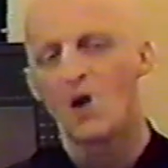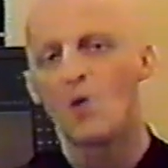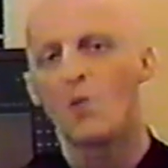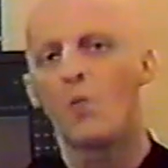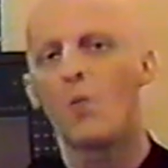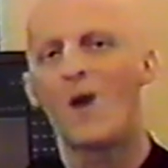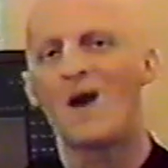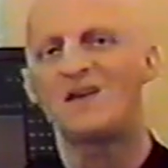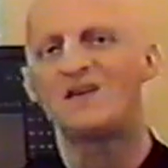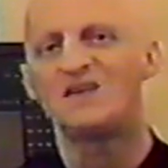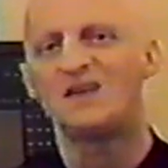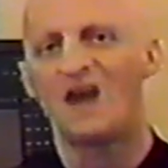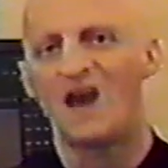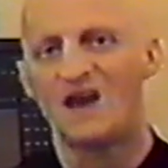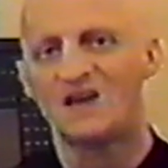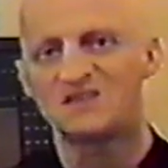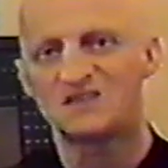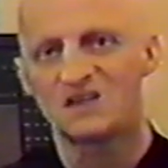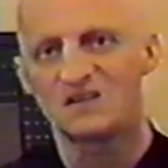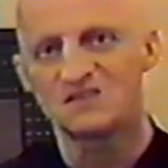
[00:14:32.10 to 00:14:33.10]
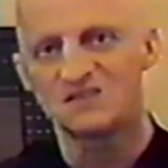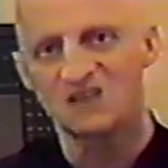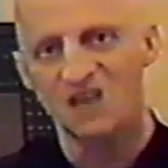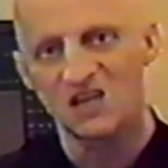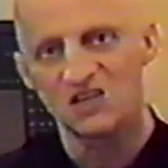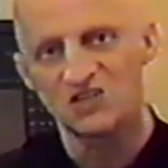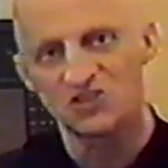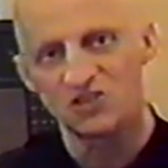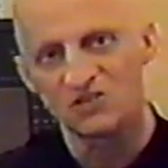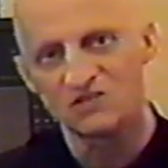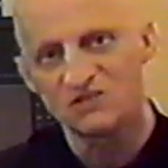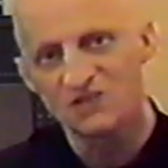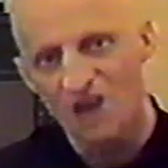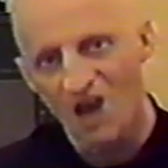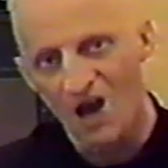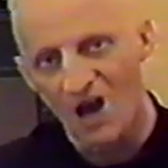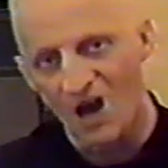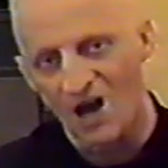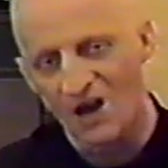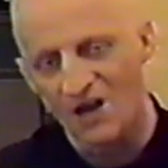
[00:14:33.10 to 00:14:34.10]
What the Acxelization
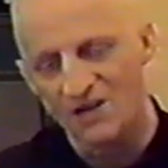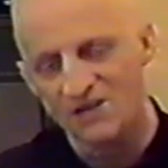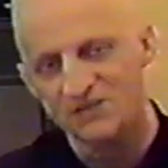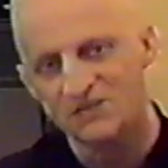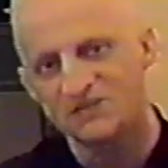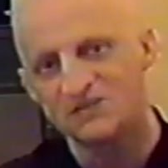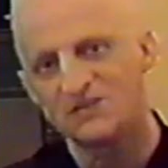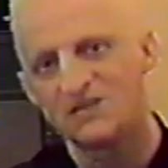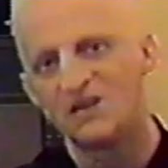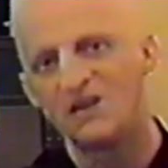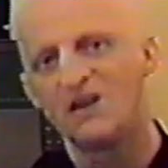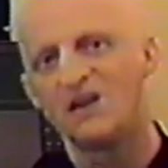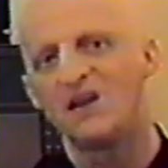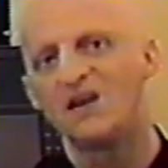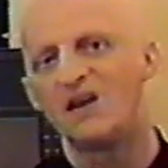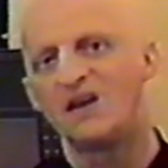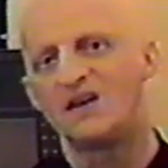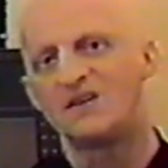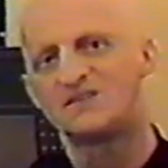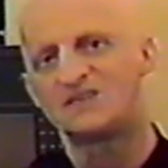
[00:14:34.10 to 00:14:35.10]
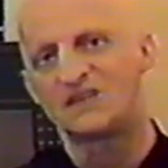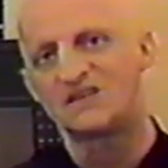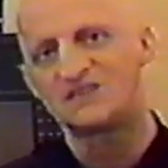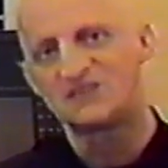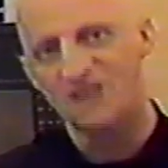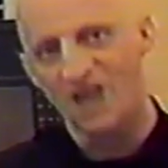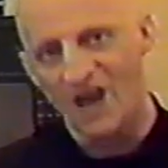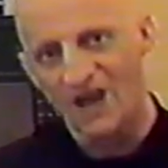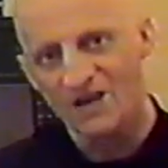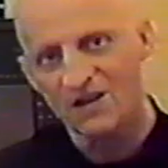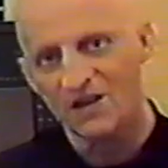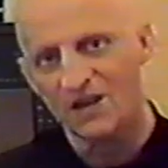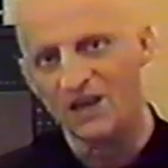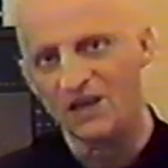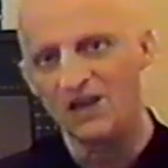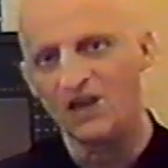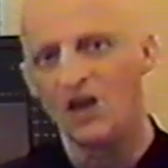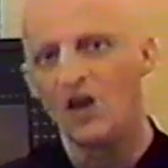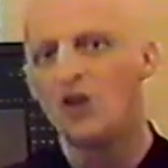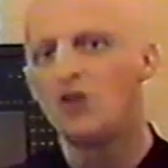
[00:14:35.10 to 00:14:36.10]
does is
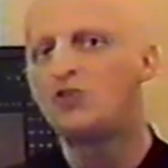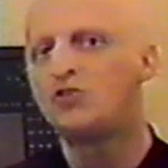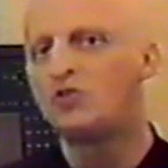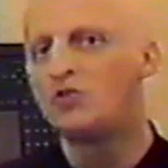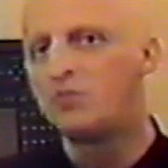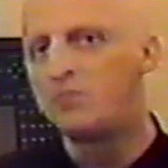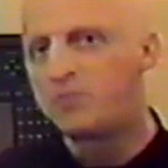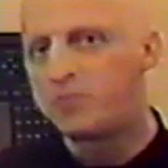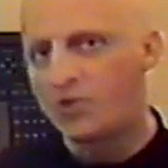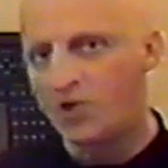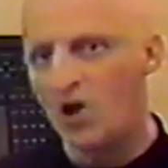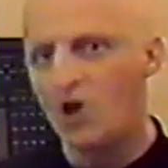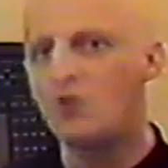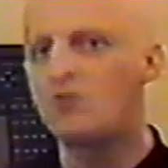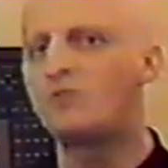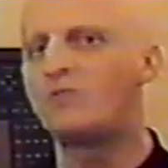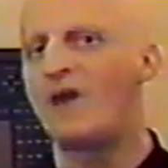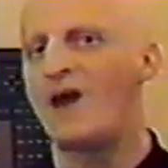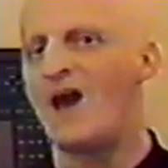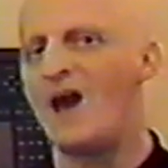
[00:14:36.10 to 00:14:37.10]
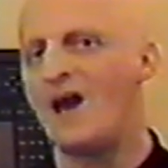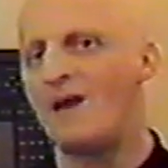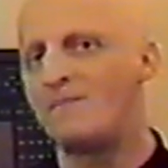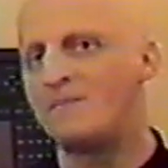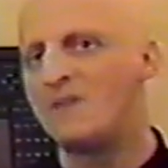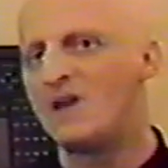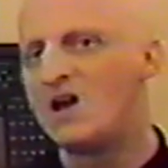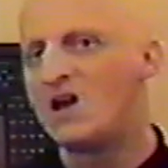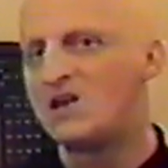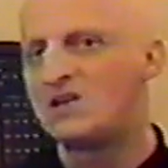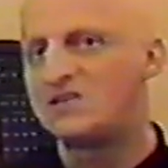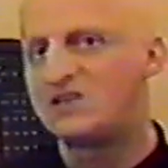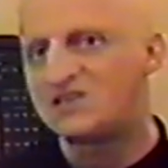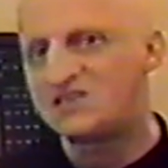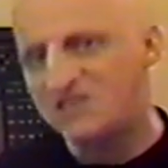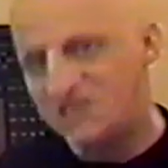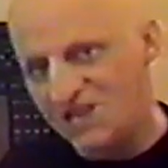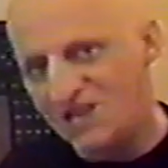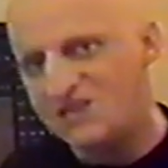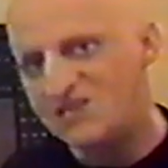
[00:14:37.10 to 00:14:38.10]
exactly to program the
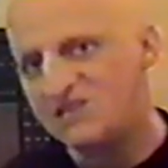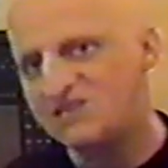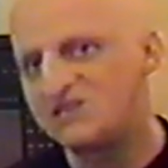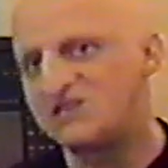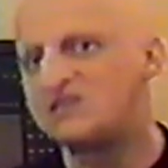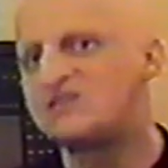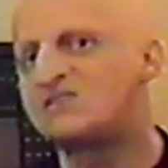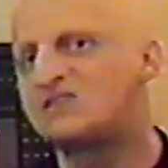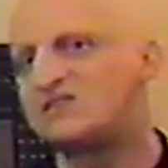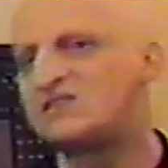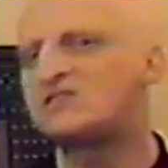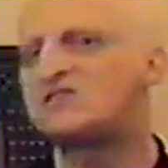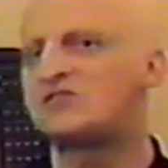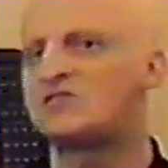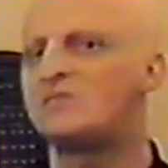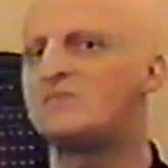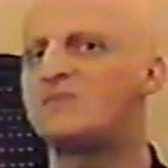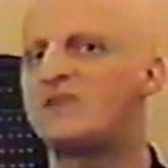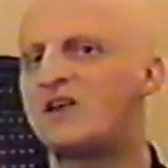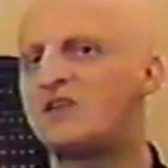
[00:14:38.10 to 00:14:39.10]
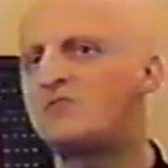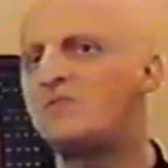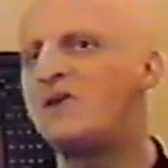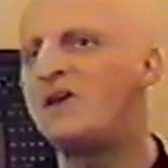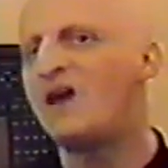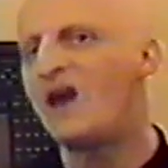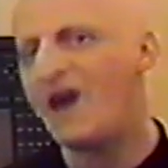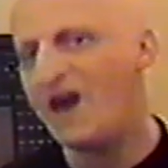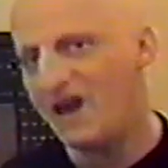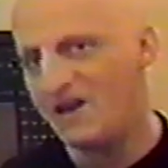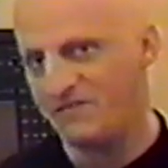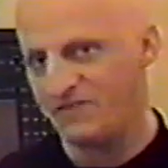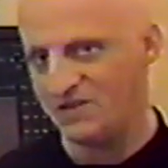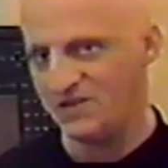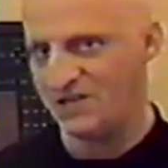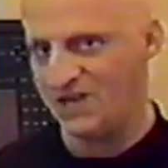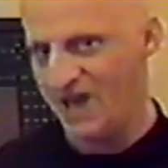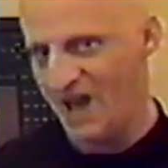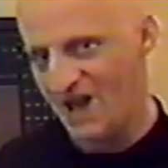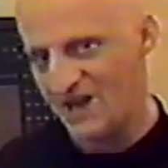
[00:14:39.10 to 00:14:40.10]
synthesis system that we have
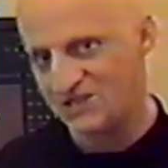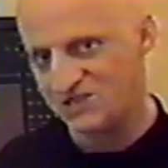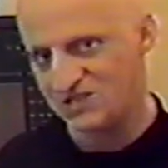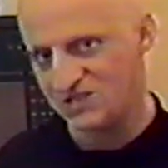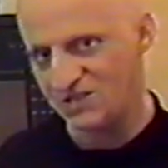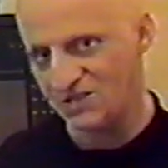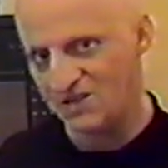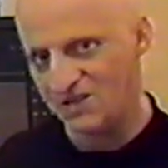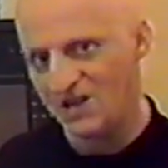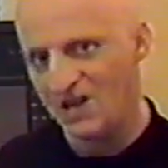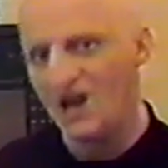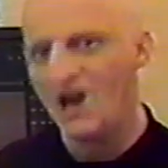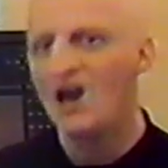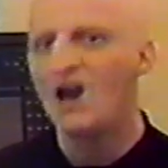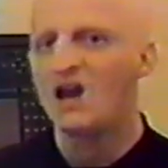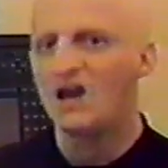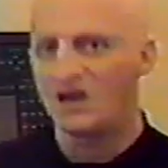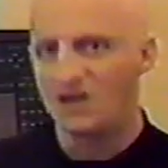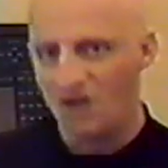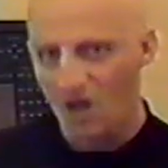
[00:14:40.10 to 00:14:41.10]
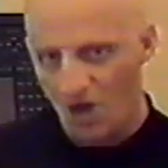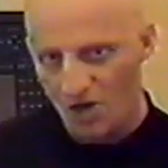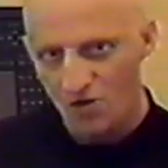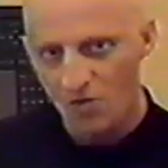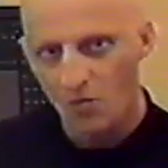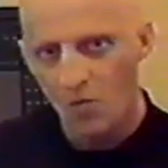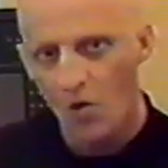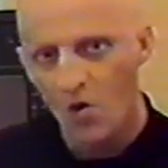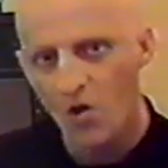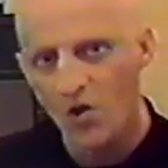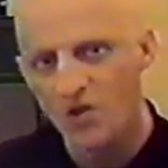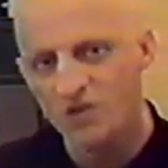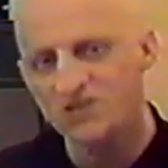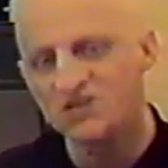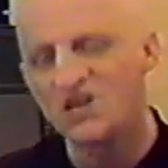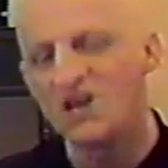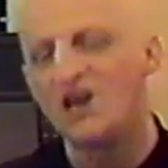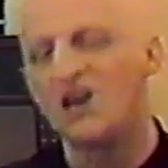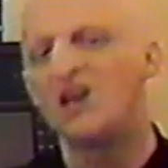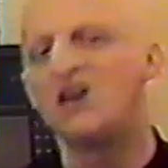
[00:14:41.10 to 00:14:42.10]
in the Acxel. In other
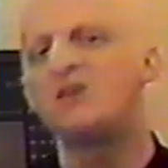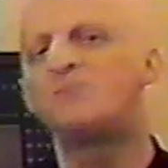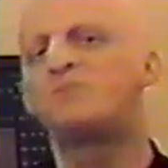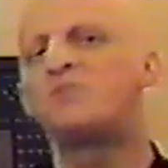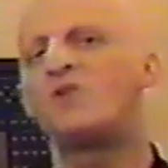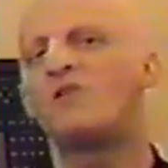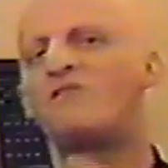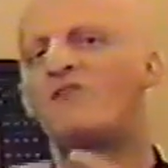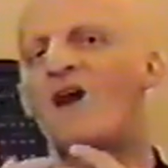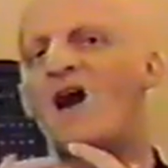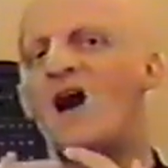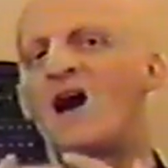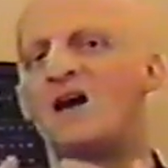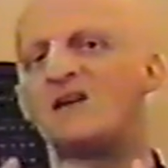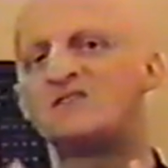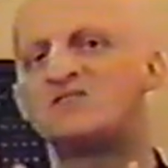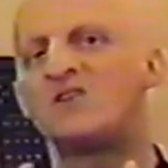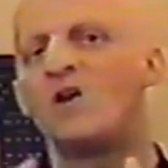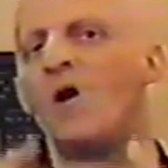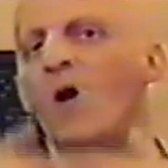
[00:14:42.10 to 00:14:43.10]
words, it provides